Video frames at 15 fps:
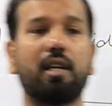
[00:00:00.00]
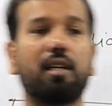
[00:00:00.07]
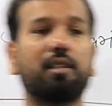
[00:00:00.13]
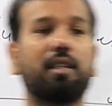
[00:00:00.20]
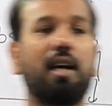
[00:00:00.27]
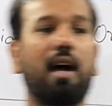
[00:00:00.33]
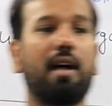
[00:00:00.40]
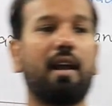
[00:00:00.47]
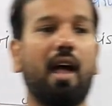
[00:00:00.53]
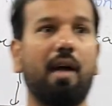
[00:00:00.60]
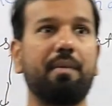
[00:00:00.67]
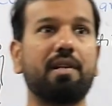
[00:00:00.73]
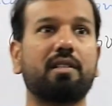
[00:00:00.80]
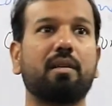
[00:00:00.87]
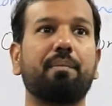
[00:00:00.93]
they are
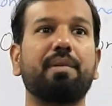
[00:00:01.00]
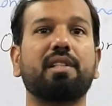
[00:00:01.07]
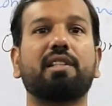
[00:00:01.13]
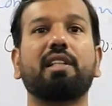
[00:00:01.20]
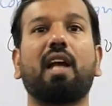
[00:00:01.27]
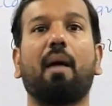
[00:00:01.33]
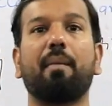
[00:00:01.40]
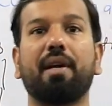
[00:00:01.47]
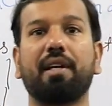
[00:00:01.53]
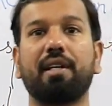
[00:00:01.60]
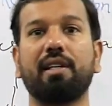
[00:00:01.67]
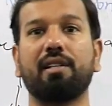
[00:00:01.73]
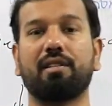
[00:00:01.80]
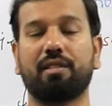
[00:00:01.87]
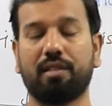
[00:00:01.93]
having some basic
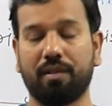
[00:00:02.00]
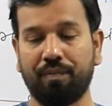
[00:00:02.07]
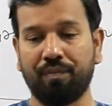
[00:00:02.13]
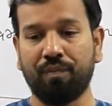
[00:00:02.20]
amenities.